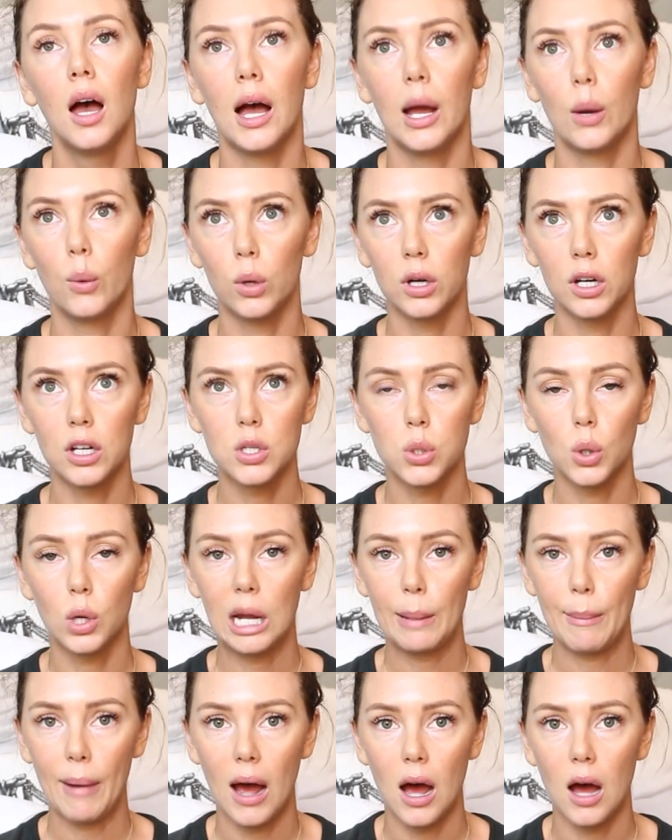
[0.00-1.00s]
I want to
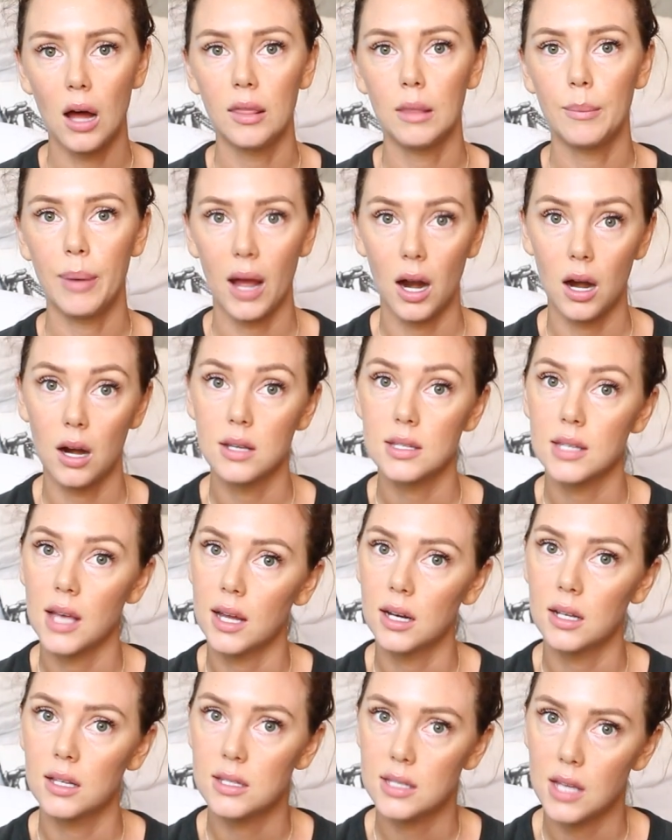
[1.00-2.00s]
talk about the
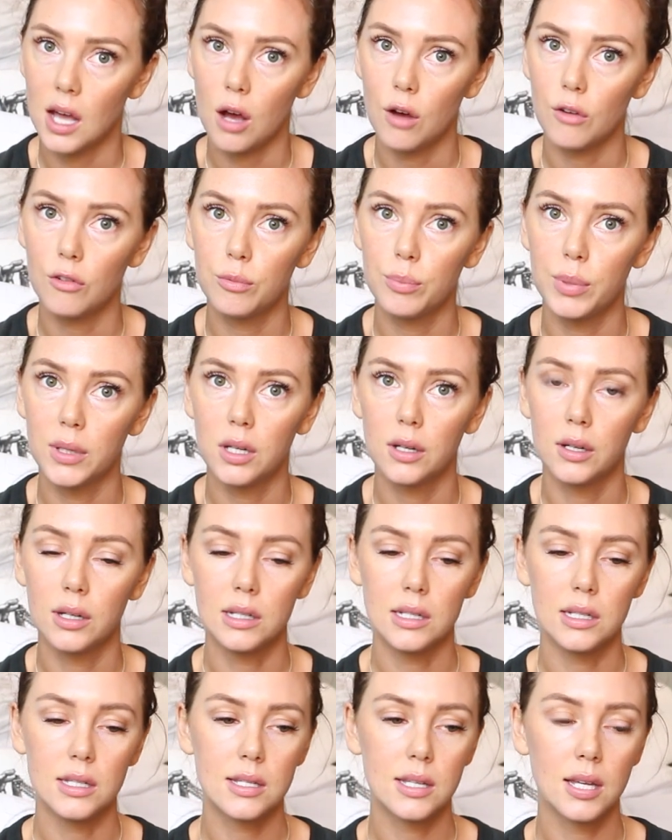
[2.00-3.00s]
parasite itself,
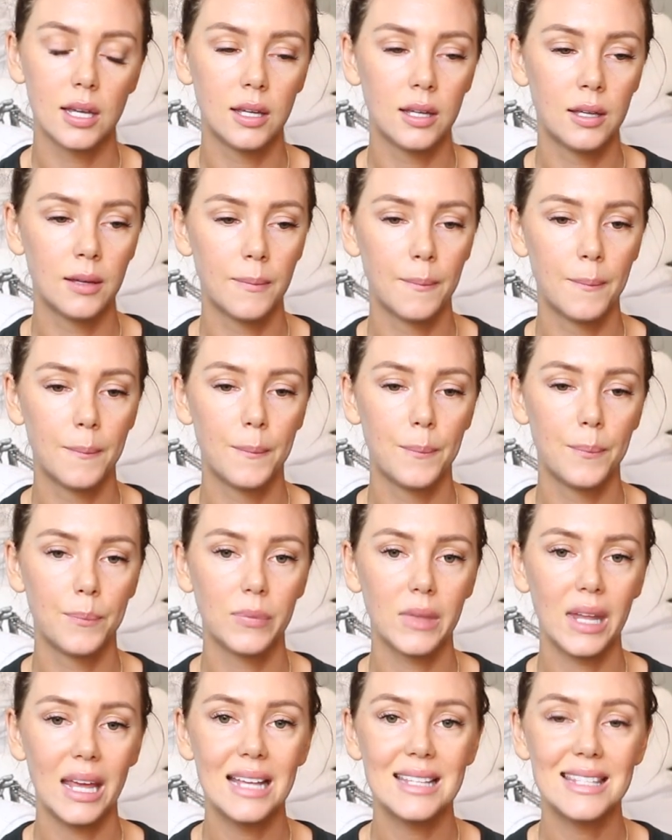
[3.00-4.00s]
because
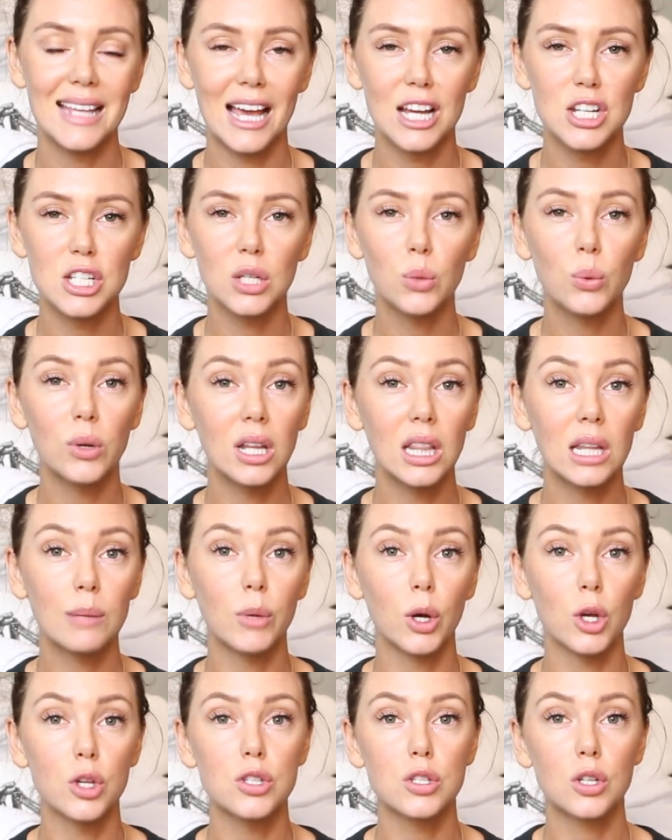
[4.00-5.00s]
it's actually one of the
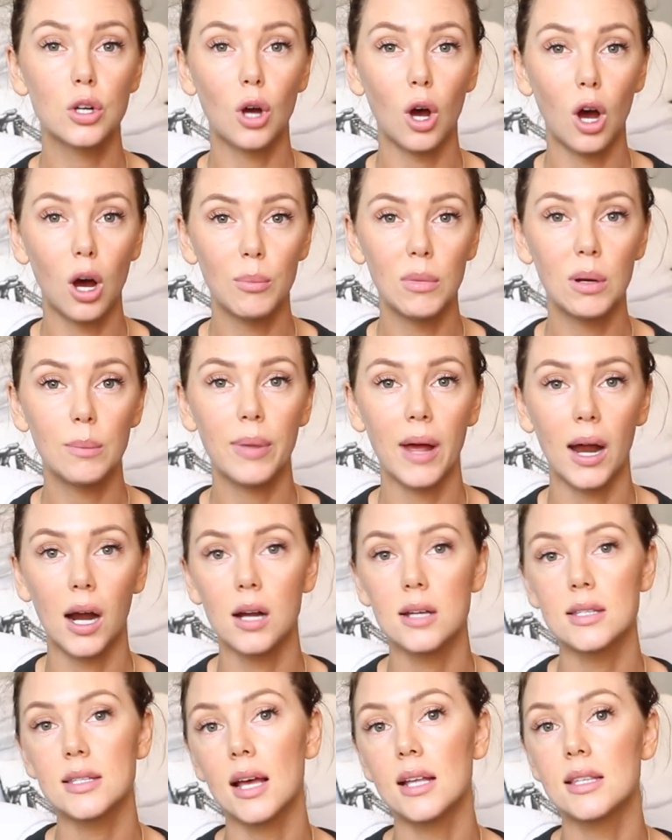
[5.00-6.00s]
most common
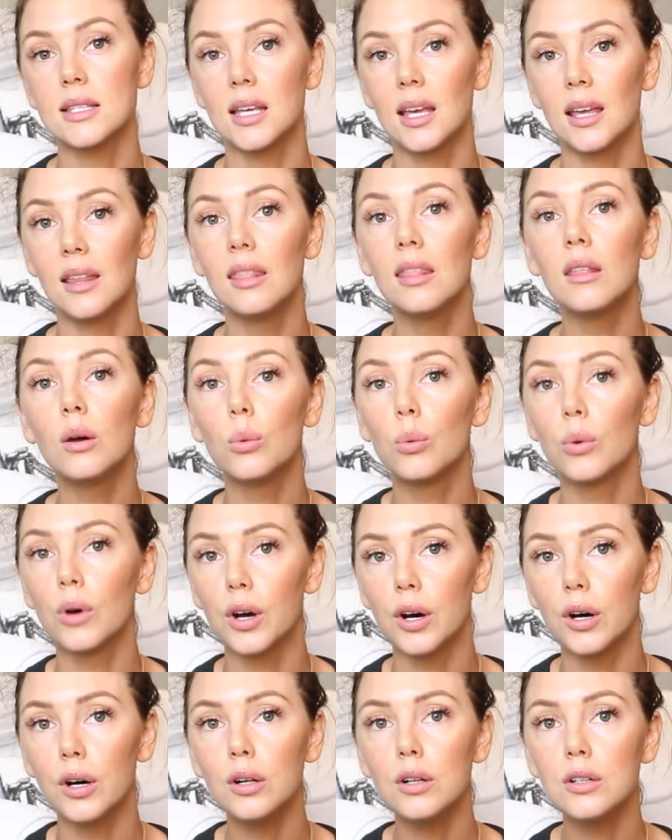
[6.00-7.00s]
parasites in the
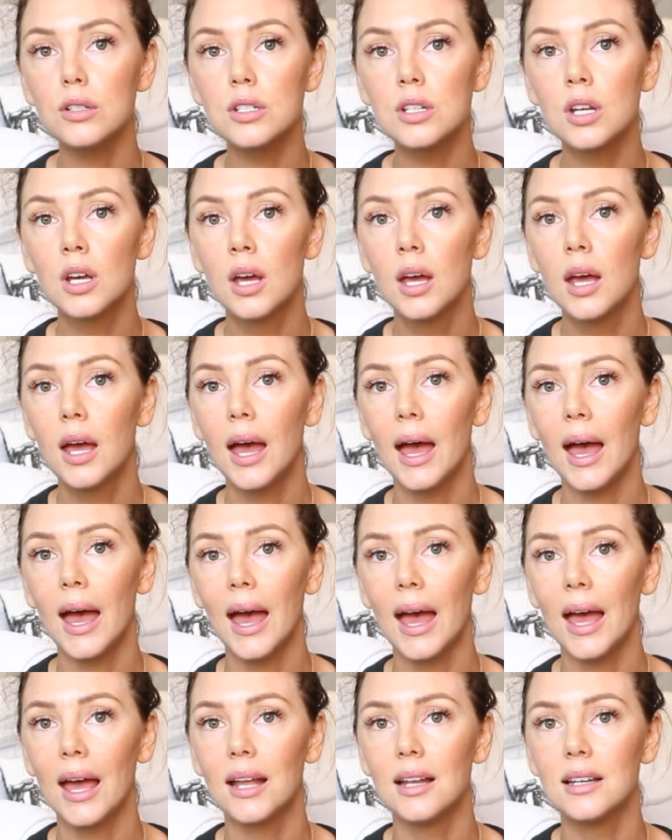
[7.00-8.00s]
world,
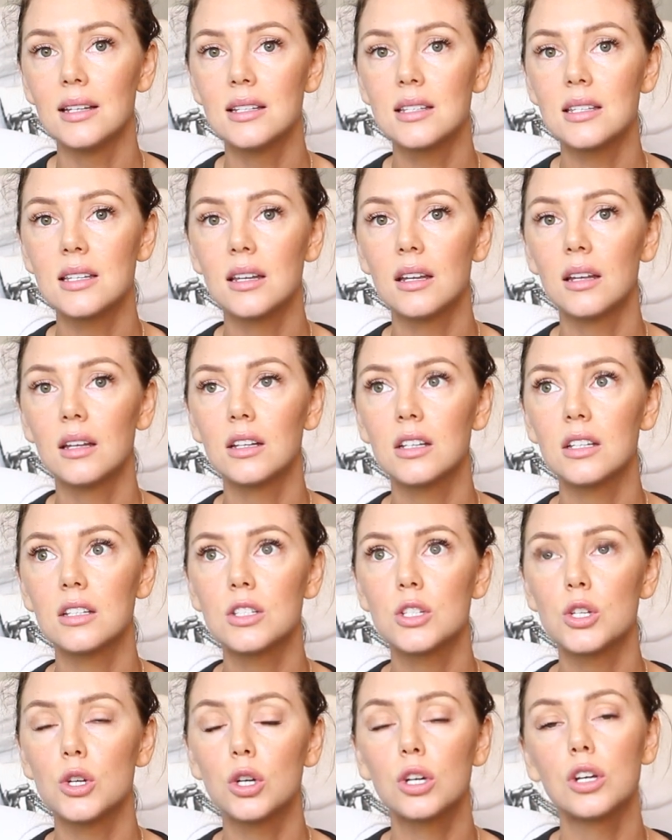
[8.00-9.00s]
and
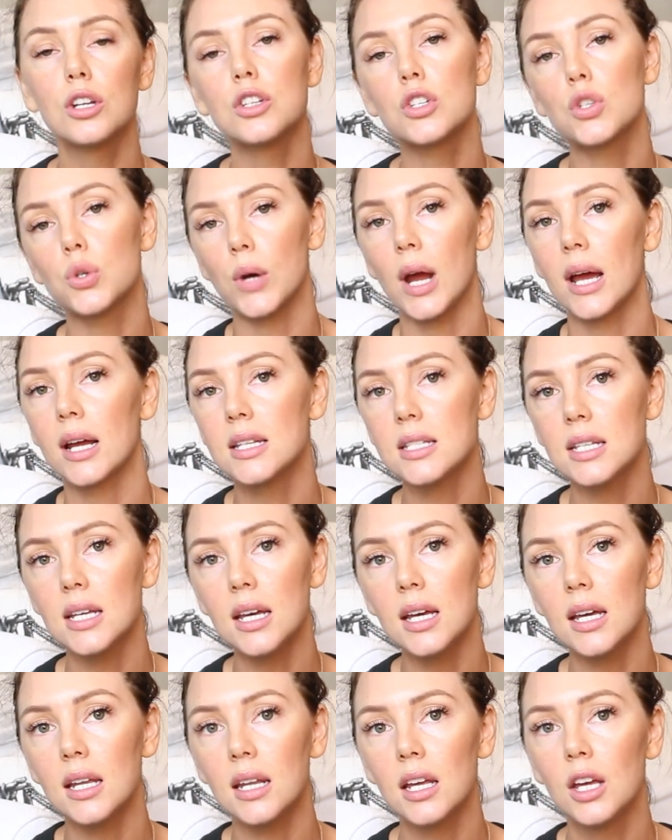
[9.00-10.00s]
to contract
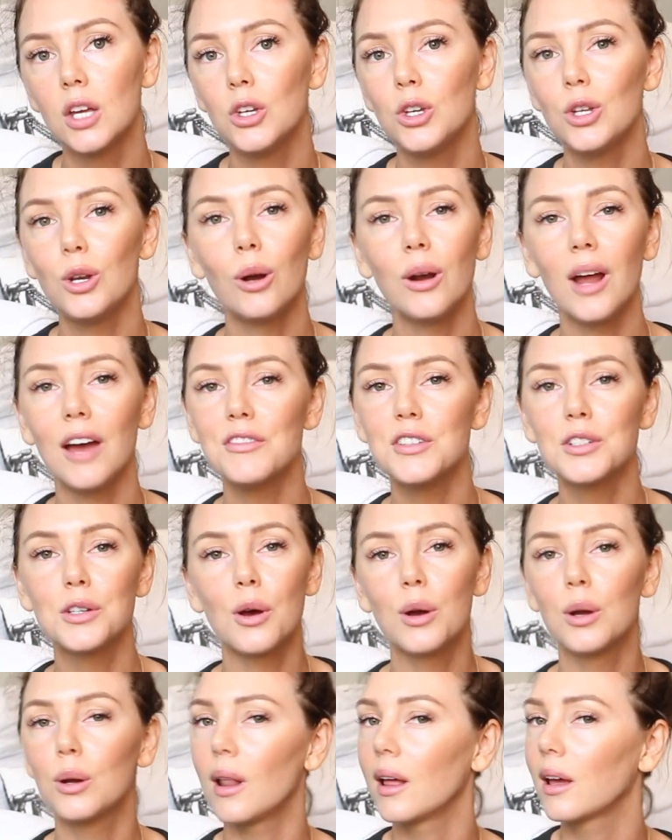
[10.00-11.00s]
it you don't have to
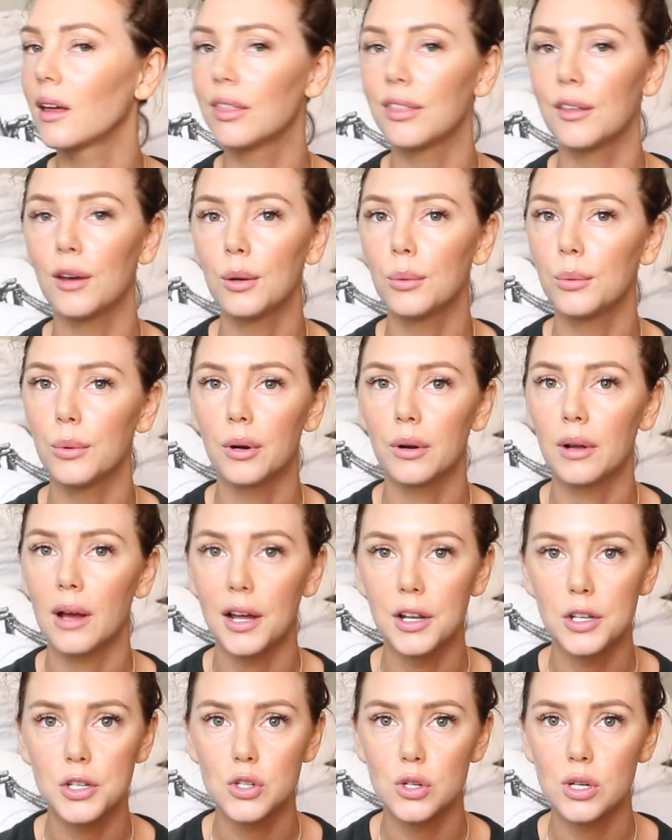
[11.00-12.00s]
go to like a third world
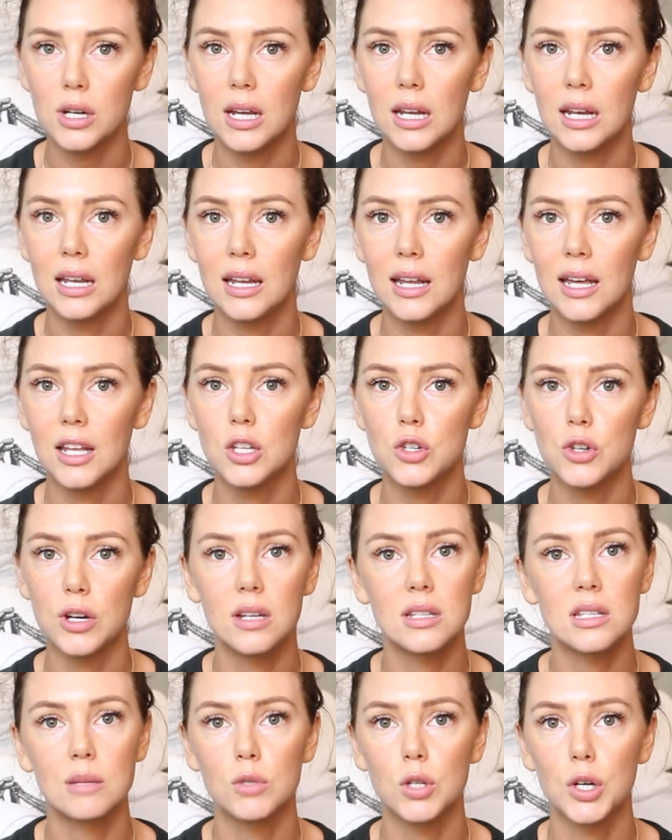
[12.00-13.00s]
country and
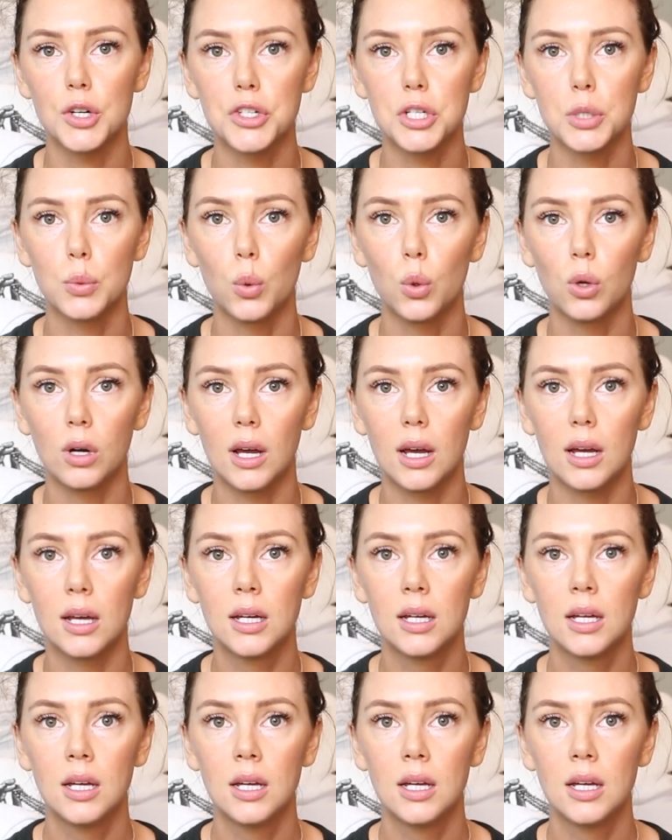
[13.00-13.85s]
drink some dodgy water.